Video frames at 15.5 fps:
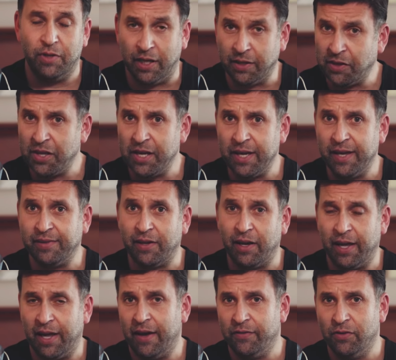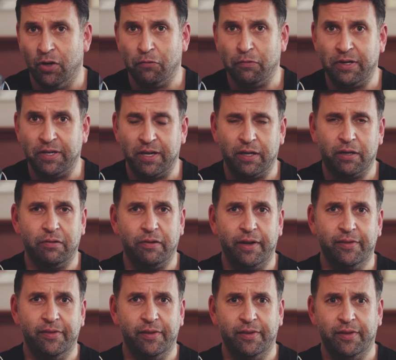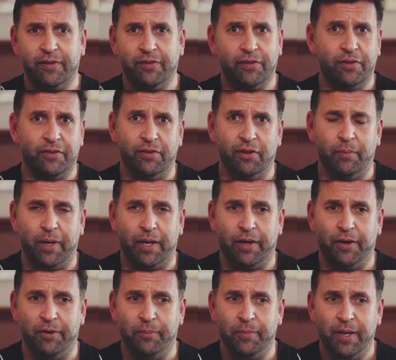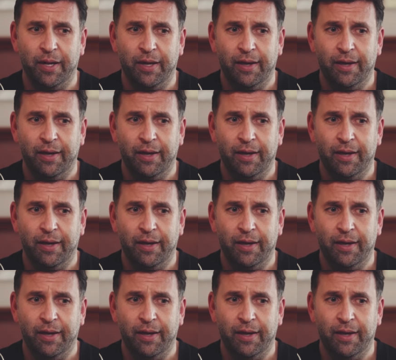The other thing is I have not redecorated, this is not my home.